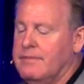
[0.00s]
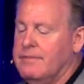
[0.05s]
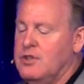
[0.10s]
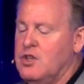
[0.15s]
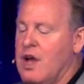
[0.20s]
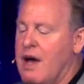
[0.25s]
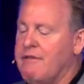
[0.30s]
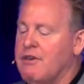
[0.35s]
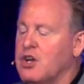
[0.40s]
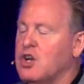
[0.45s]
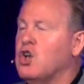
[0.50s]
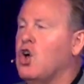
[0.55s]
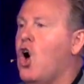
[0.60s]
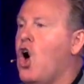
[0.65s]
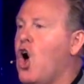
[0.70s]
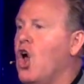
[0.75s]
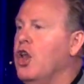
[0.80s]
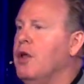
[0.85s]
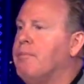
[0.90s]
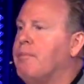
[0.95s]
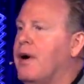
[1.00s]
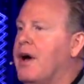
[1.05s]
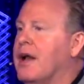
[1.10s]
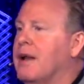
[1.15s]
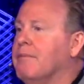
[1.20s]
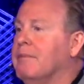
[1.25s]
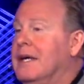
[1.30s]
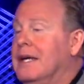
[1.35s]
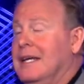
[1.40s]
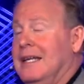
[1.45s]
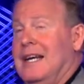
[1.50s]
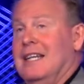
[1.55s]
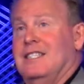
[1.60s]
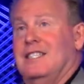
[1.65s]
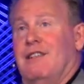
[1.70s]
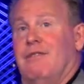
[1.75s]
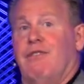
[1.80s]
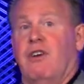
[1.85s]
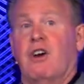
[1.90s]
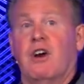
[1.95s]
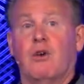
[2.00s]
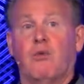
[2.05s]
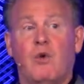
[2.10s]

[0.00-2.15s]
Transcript: You haven't called upon him. That's the very